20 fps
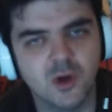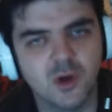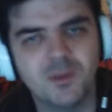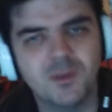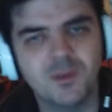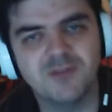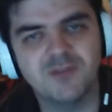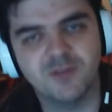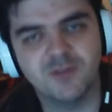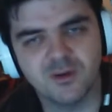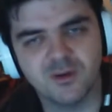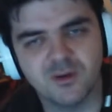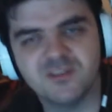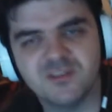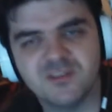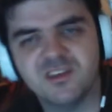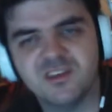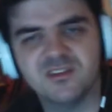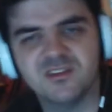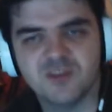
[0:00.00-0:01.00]
have thought of these
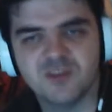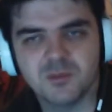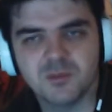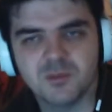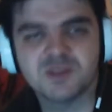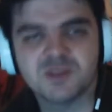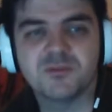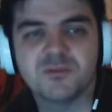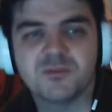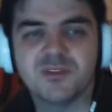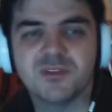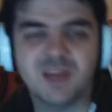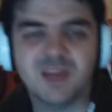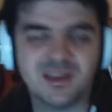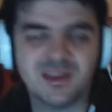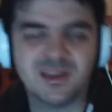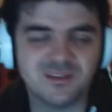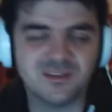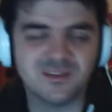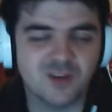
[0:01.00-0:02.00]
as numbers, but that
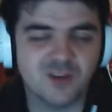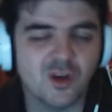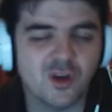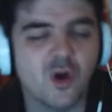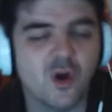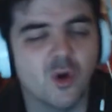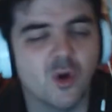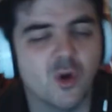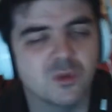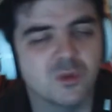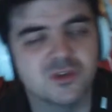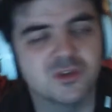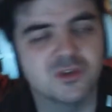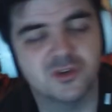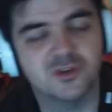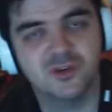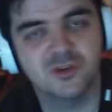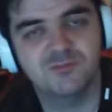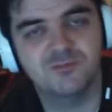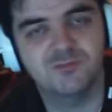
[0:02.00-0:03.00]
is not always true.
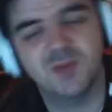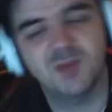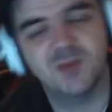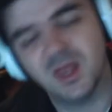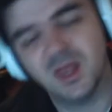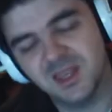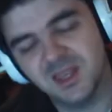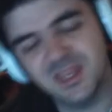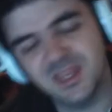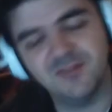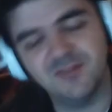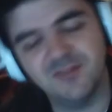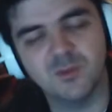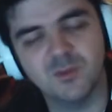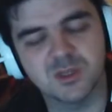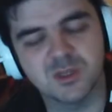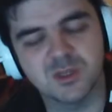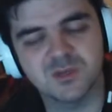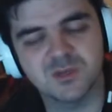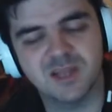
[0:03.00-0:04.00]
I'll leave the ones
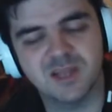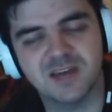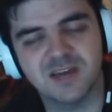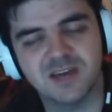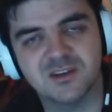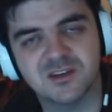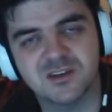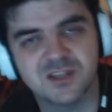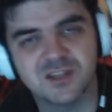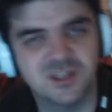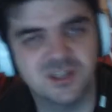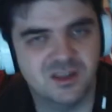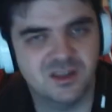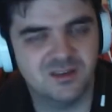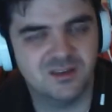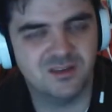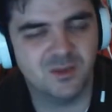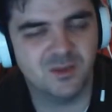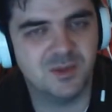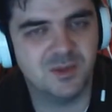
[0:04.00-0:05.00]
with letters to a
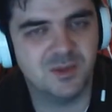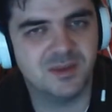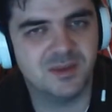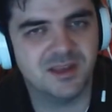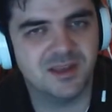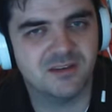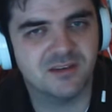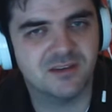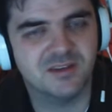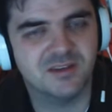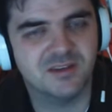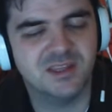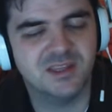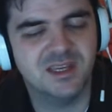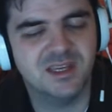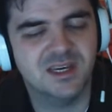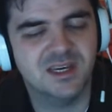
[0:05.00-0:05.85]
wee bit later in the